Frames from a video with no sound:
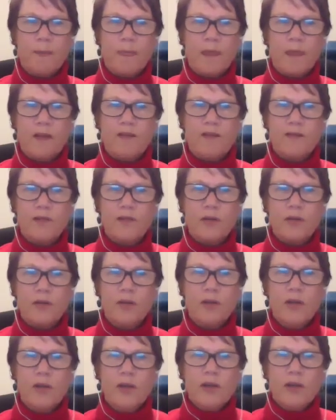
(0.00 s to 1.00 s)

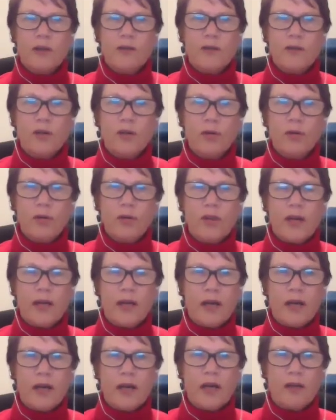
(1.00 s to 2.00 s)
for who they
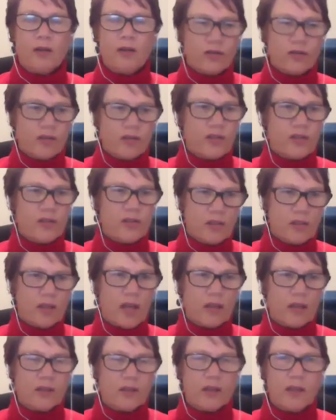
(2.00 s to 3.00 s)
are, not just
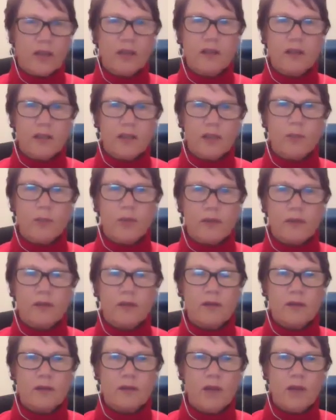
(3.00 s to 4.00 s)
athletically, but
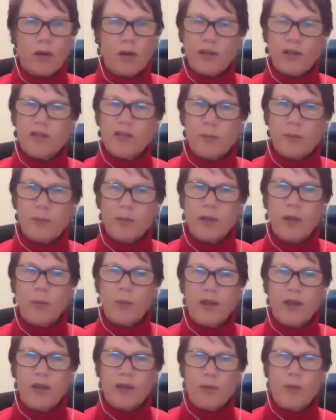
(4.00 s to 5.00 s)
knowing something
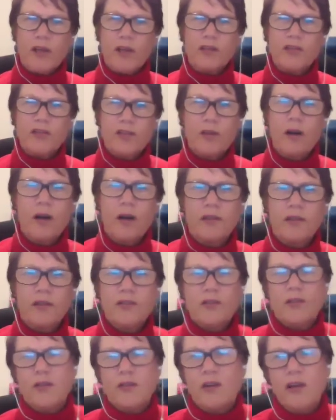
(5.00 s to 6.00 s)
about them outside.
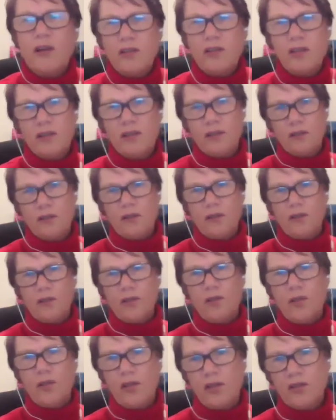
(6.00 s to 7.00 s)
So I think
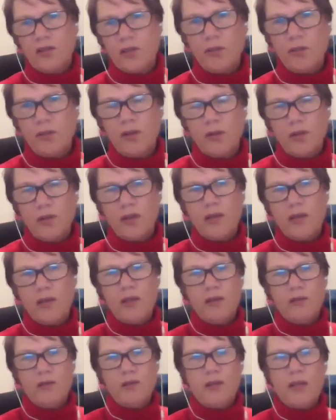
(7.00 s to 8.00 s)
they're some of the
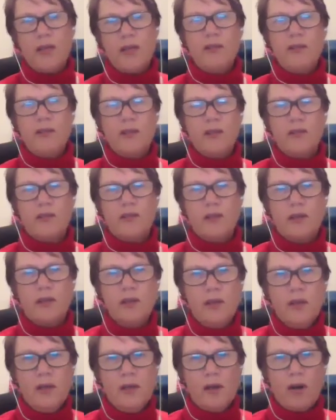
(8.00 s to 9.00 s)
key things that
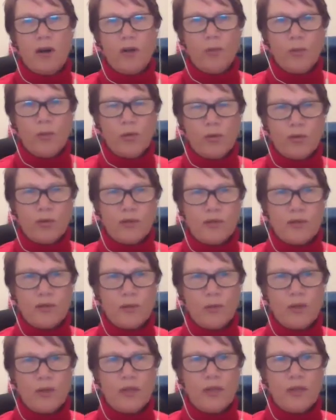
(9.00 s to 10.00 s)
are important to
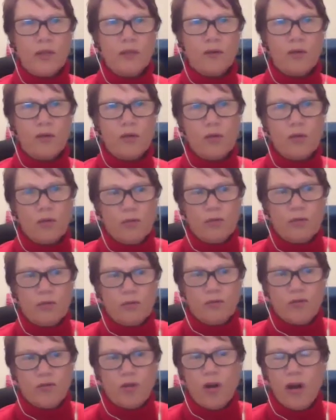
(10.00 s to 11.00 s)
me or
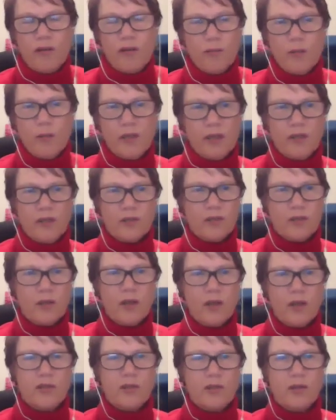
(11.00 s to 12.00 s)
drive me
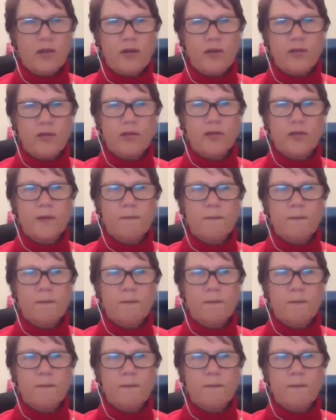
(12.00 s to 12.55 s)
as a coach.